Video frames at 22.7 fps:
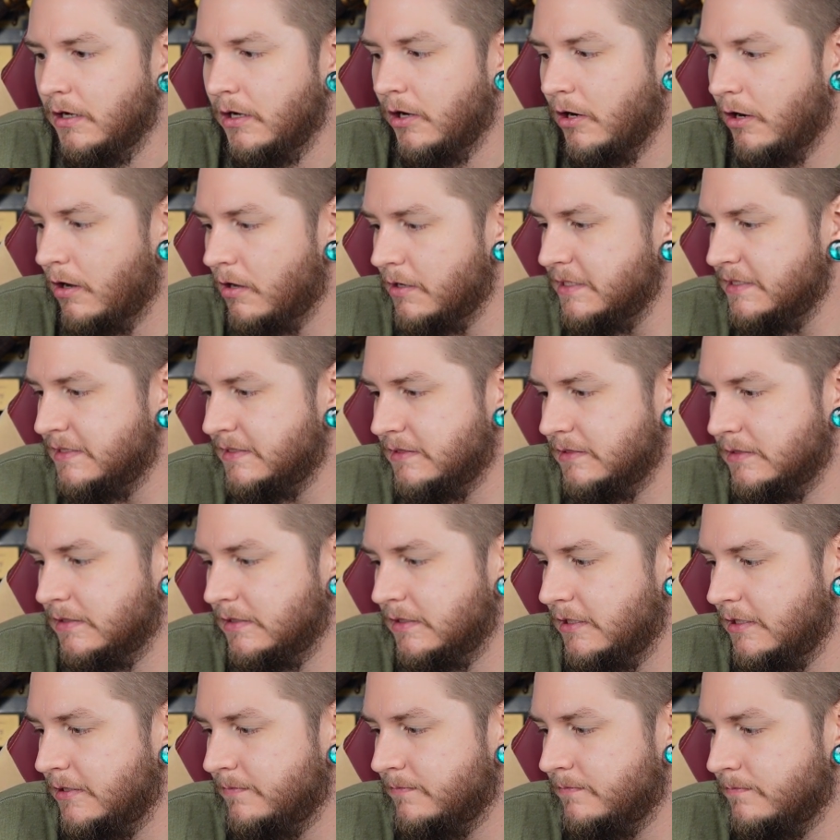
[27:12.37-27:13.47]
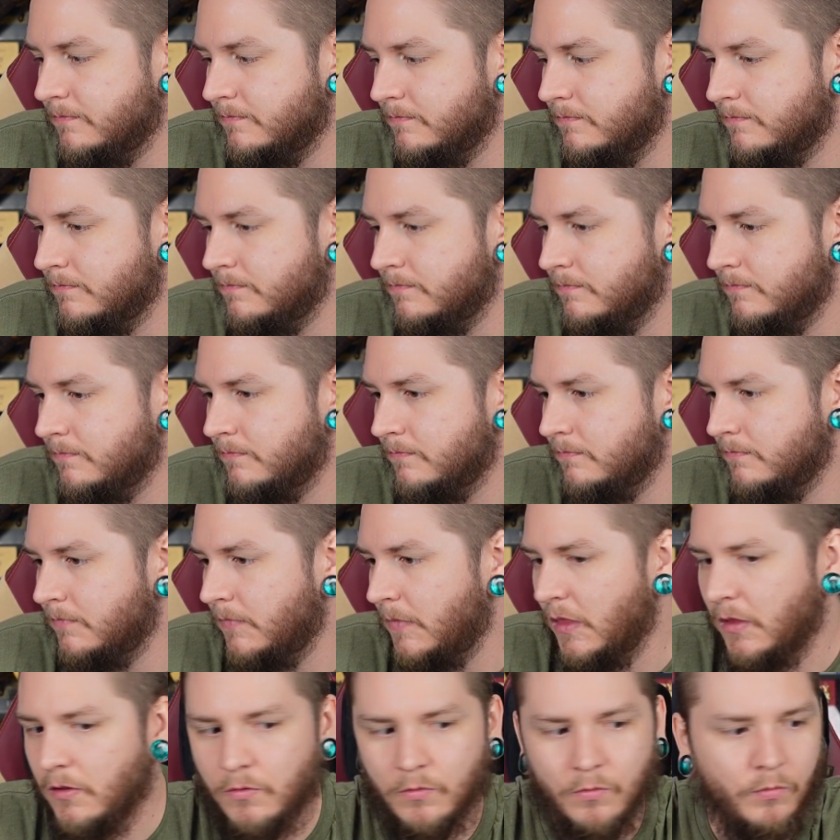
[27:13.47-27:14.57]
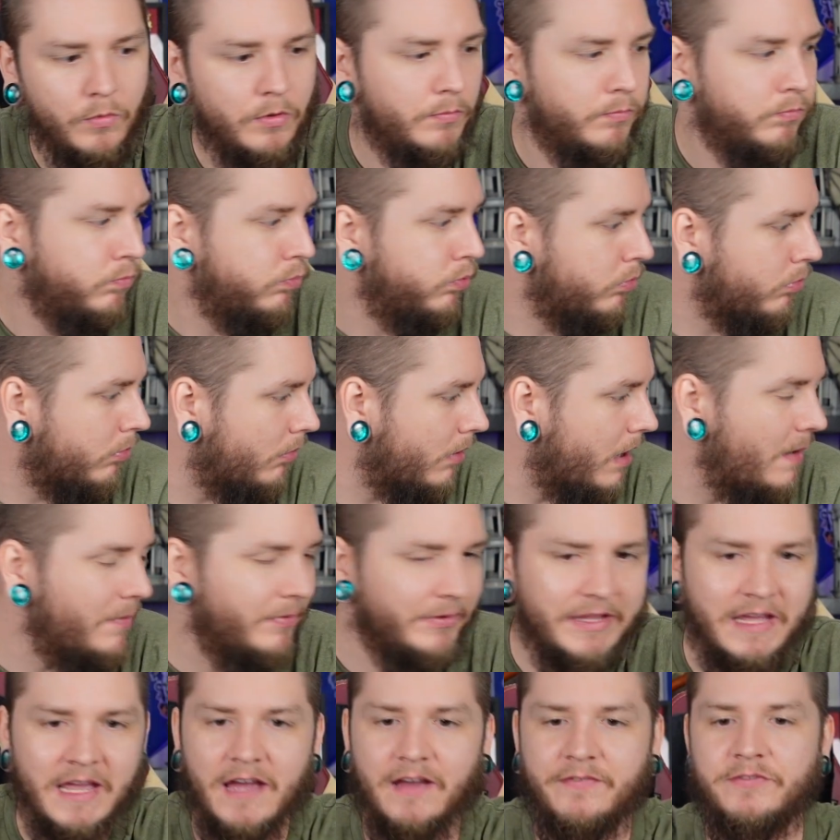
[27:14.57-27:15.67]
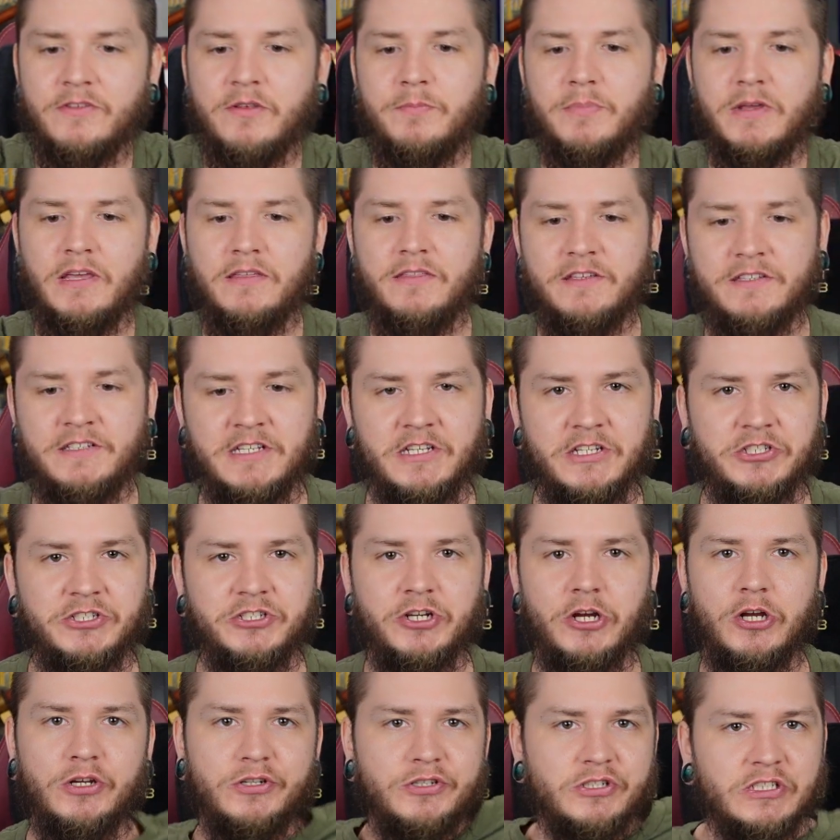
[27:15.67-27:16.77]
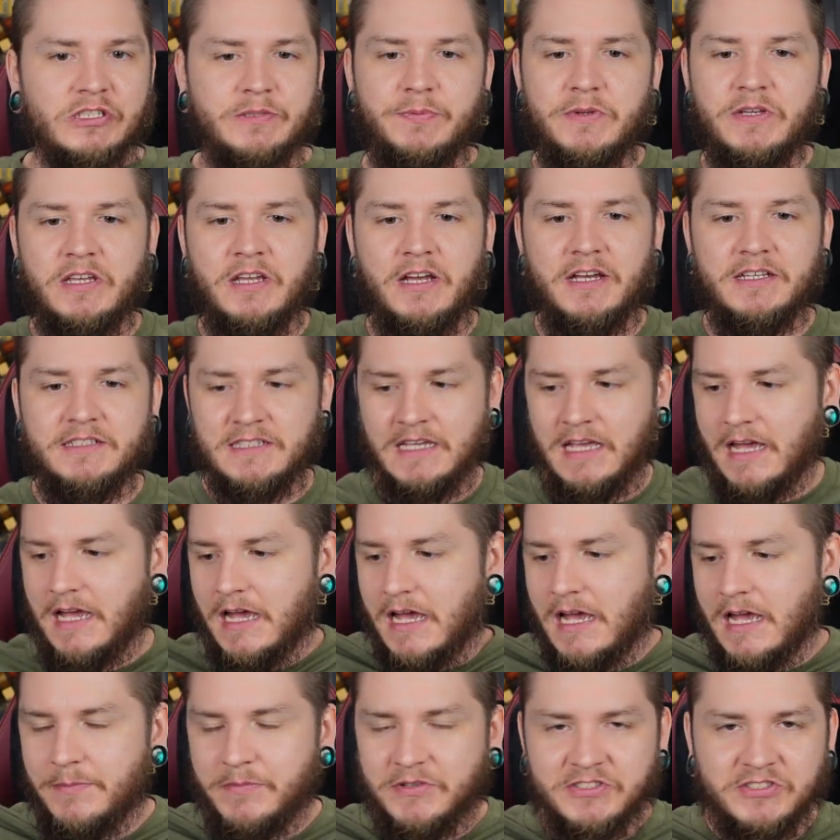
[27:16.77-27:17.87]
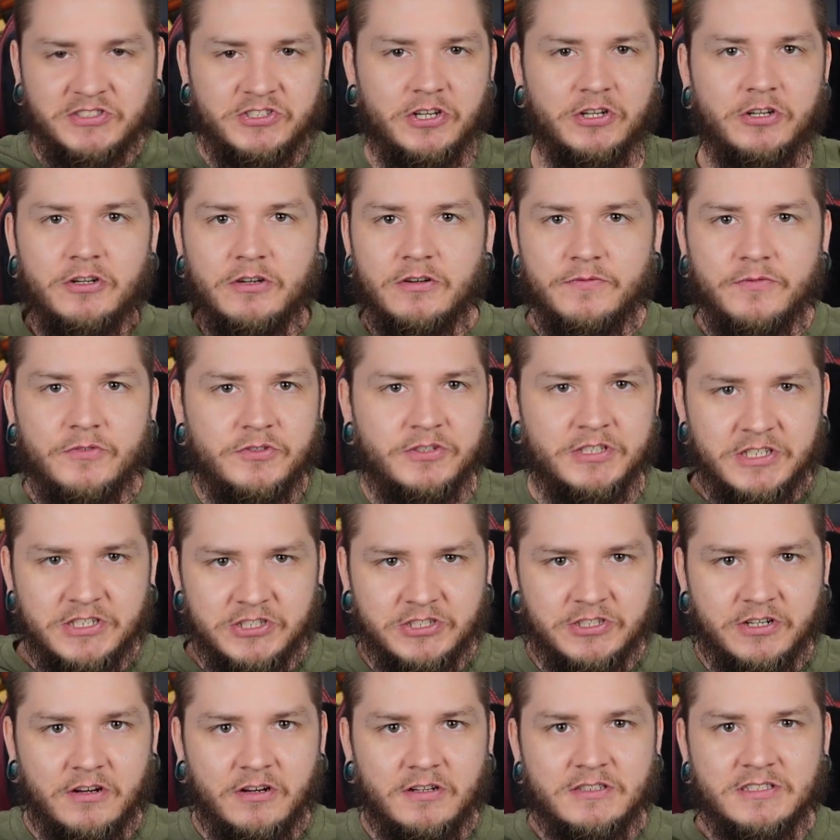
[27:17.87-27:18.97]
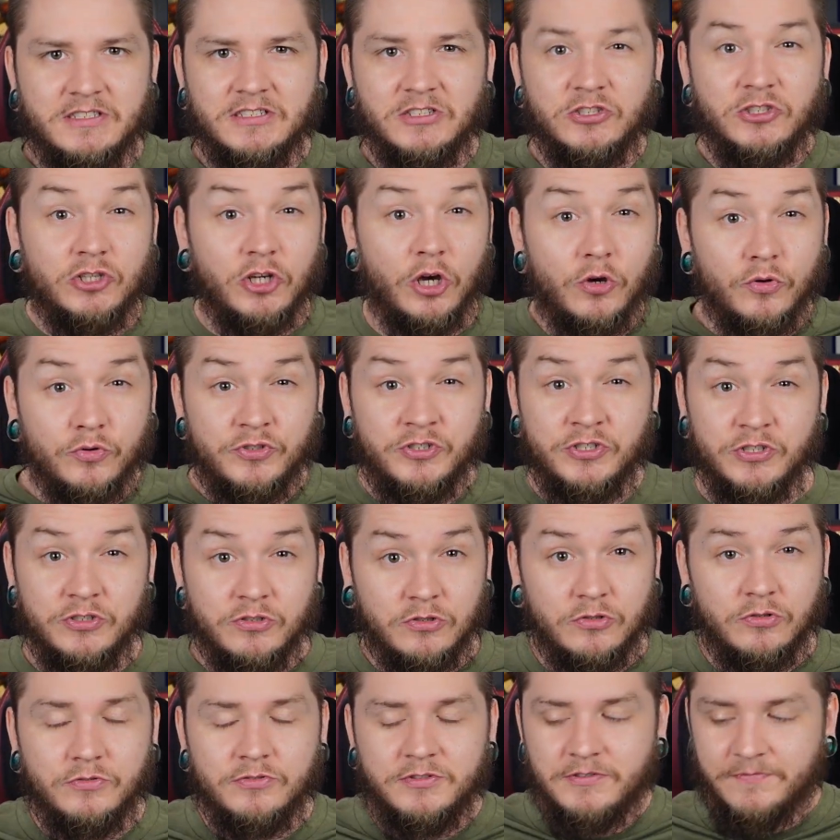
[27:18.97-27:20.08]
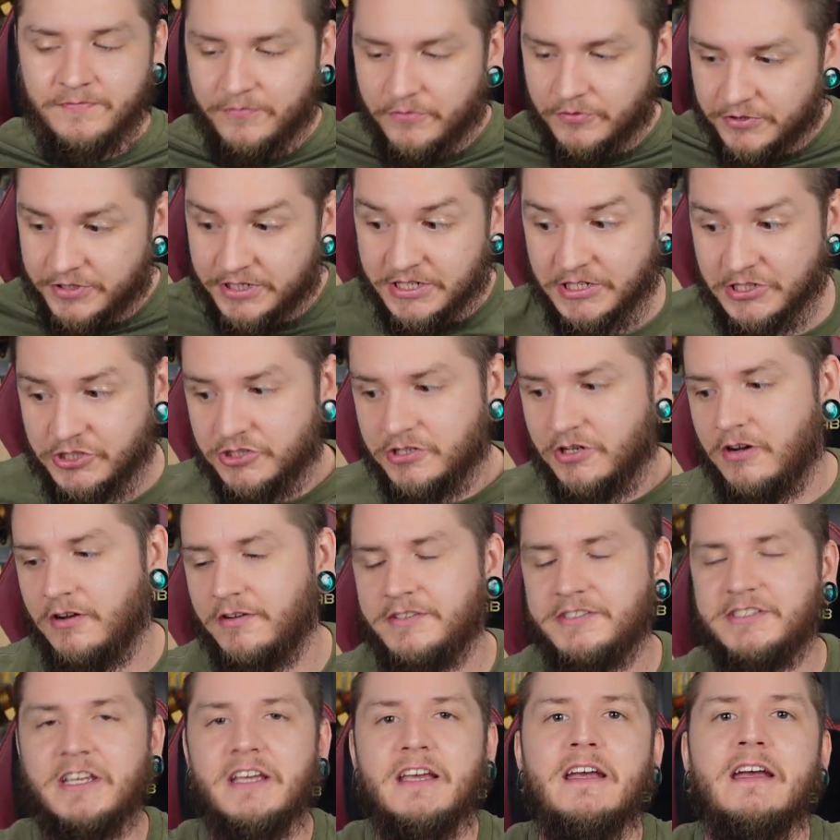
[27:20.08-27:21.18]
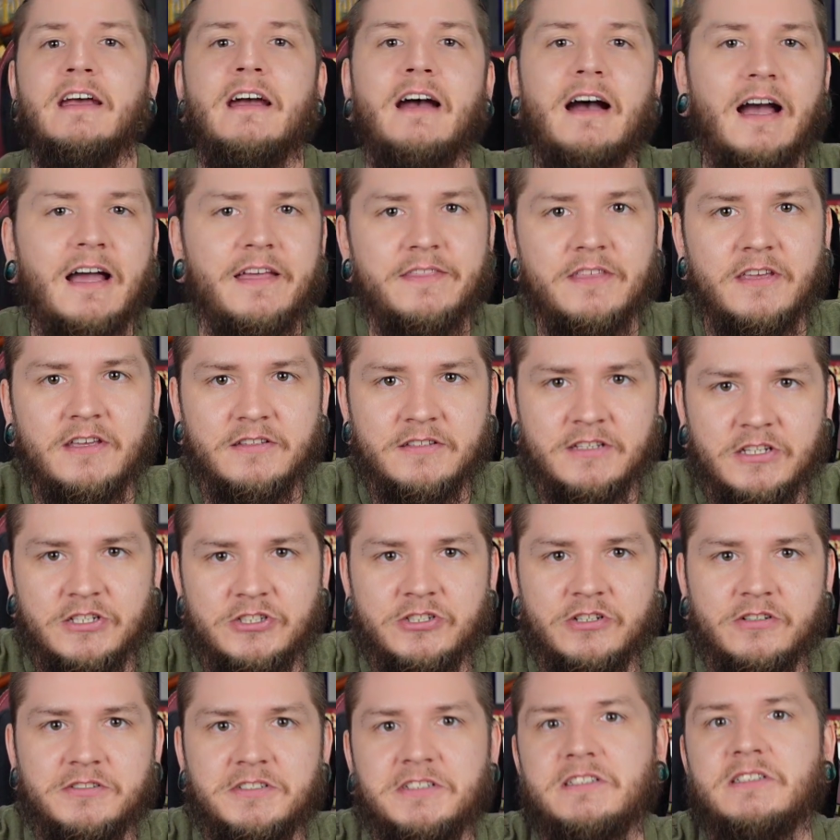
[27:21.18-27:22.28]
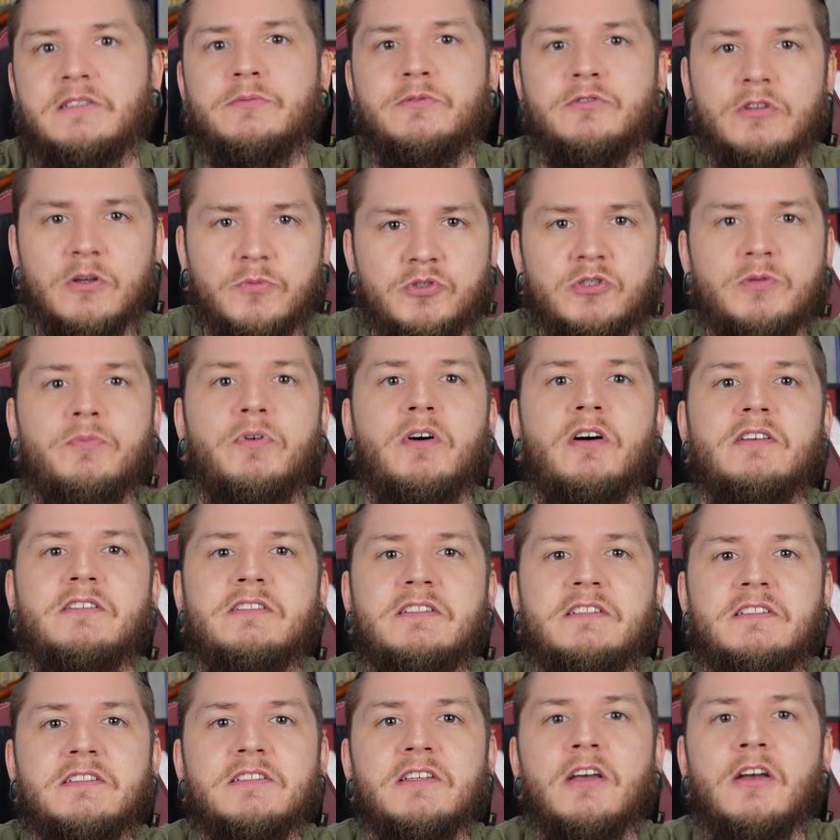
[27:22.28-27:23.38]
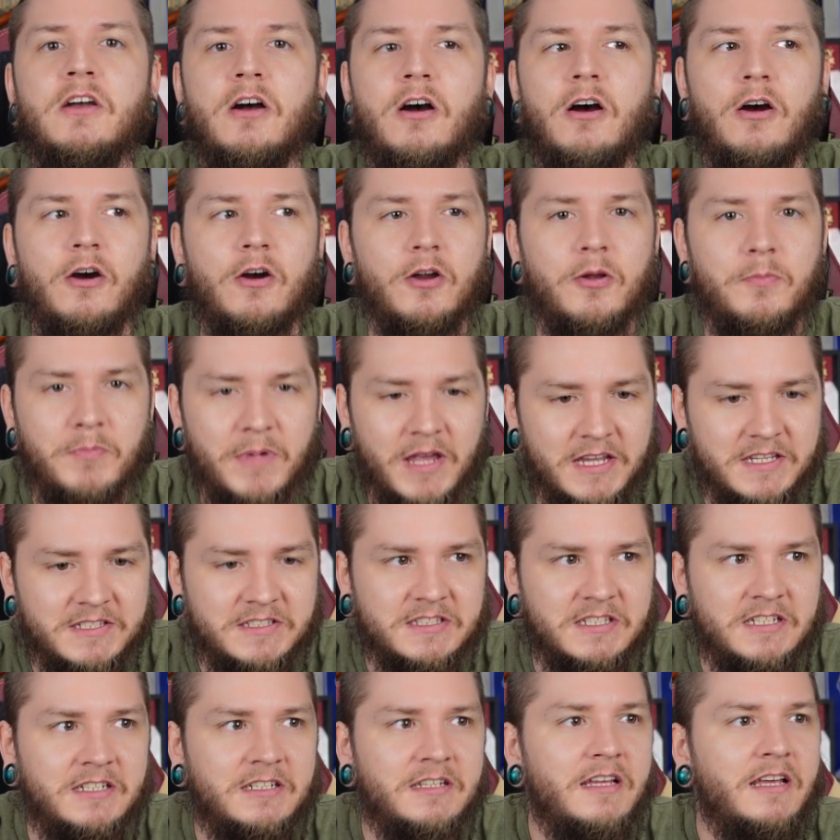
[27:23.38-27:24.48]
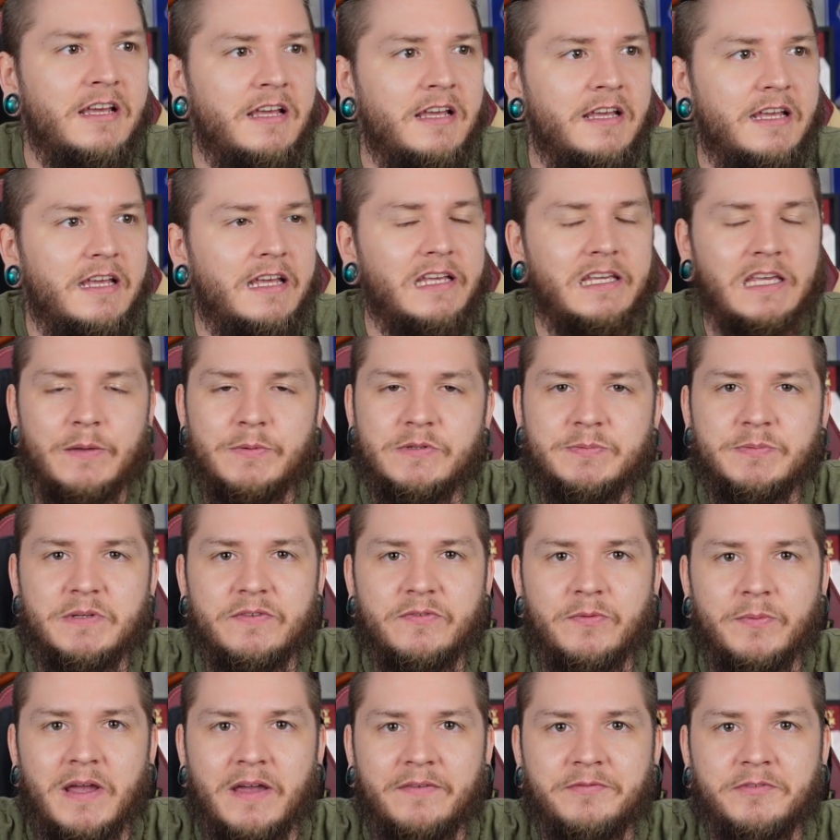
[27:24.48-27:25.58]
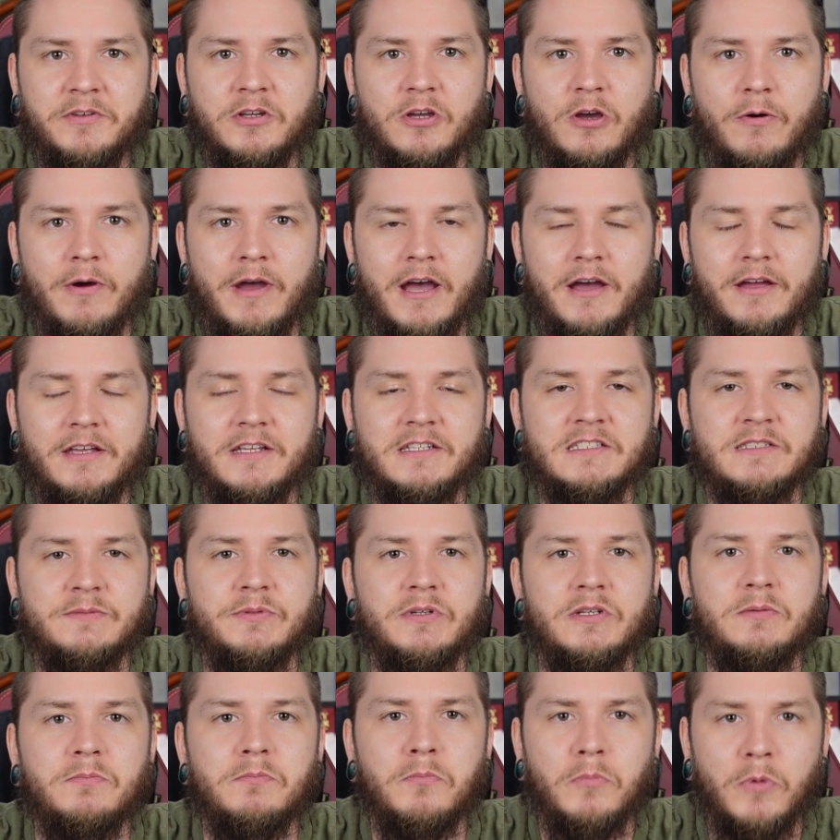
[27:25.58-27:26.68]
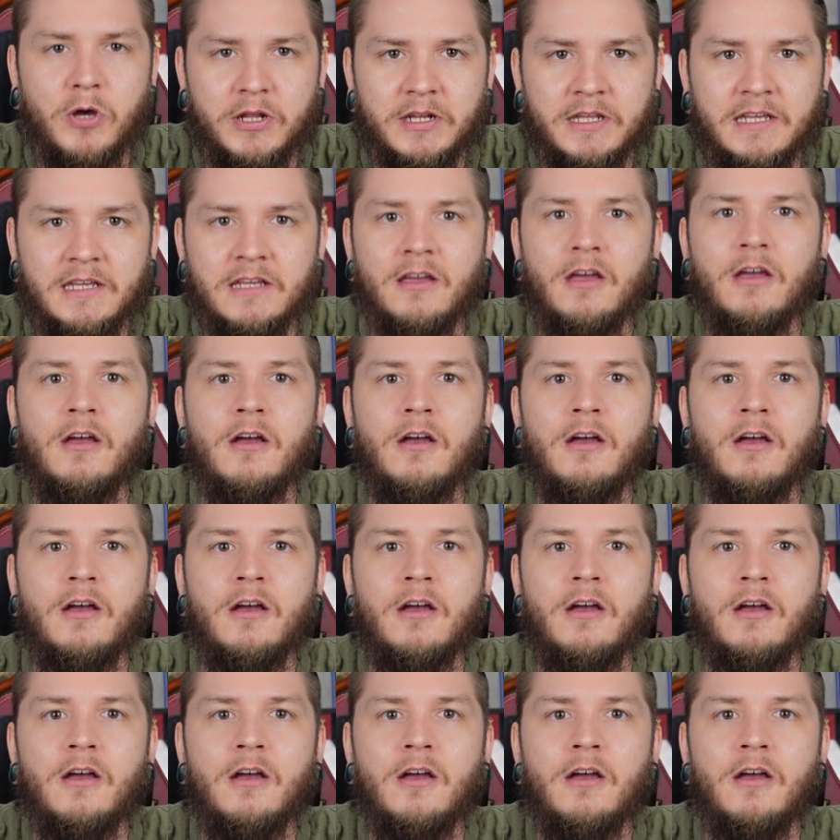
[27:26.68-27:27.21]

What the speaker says: honestly, would probably have to be the t-shirt, just because I'm a sucker for t-shirts. Go-to for t-shirts. I think t-shirts and subscription boxes are amazing. It keeps me from having to go out and spend money